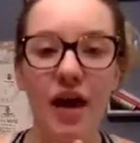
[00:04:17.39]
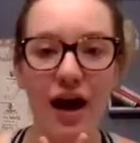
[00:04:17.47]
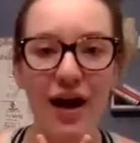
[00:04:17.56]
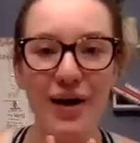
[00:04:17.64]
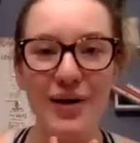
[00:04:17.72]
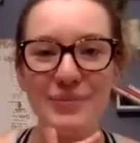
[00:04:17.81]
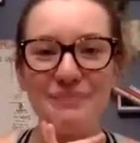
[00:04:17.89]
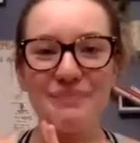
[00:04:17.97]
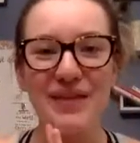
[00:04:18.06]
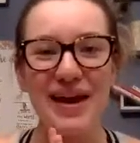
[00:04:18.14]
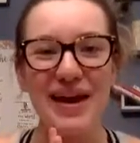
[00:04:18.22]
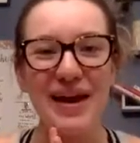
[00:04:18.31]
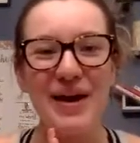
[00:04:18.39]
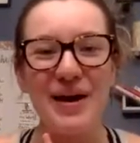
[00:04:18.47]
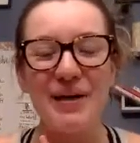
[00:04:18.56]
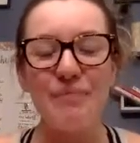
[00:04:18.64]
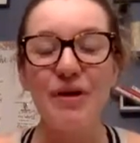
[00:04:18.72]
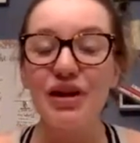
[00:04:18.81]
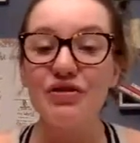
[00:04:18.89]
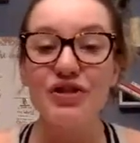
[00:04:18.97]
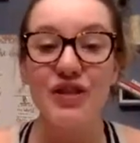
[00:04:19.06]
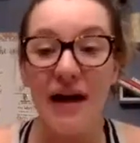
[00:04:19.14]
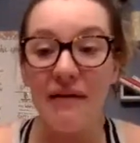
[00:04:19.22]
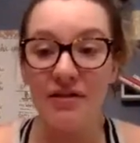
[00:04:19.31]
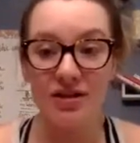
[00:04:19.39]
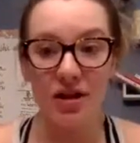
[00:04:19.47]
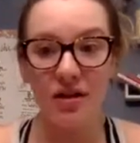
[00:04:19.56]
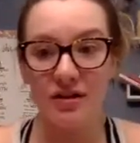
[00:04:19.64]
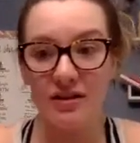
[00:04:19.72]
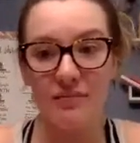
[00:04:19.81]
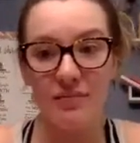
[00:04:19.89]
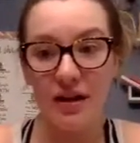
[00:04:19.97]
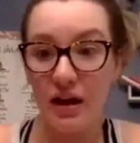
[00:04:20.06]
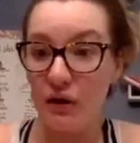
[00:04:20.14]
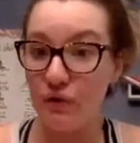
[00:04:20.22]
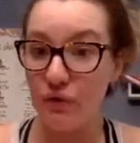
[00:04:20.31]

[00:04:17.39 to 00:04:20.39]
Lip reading: But you just haven't talked to them in like